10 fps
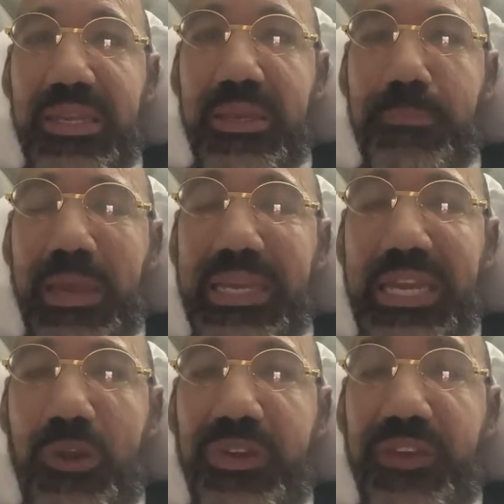my
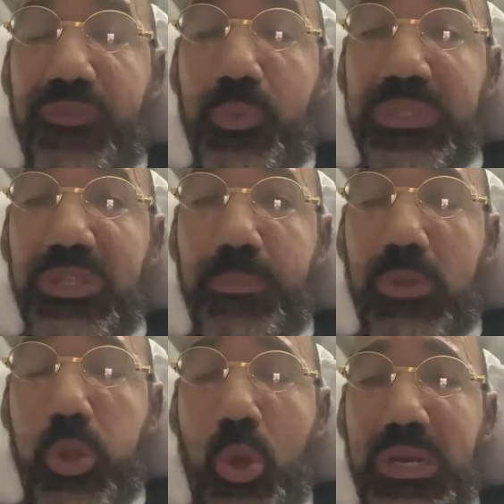caregiver was
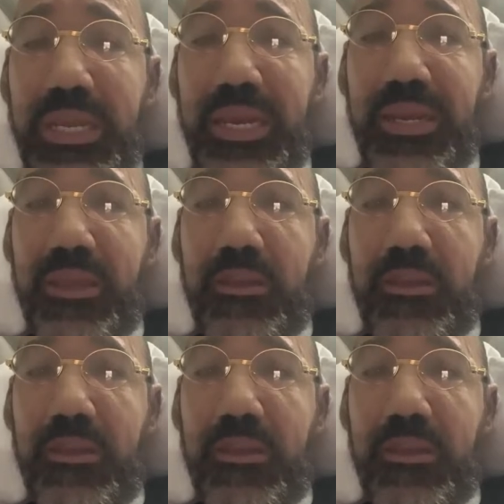applauded